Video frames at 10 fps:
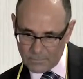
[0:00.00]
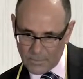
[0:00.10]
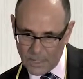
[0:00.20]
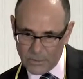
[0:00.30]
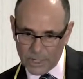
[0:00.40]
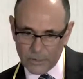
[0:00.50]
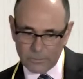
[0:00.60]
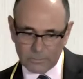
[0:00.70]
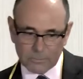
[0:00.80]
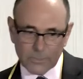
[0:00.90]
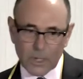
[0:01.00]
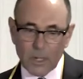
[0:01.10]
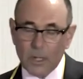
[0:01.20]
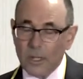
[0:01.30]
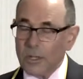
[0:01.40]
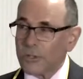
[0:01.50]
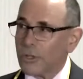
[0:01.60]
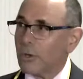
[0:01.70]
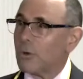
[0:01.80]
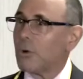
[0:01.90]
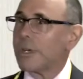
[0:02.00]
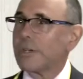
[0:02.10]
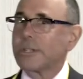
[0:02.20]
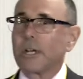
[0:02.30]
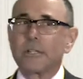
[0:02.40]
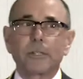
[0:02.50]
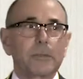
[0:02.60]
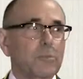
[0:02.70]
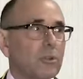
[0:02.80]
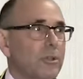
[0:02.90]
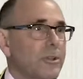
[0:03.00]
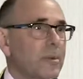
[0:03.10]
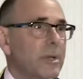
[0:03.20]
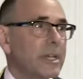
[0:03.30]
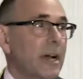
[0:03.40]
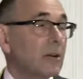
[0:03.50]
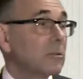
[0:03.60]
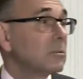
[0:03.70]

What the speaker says: There we go. So who here does prolotherapy now?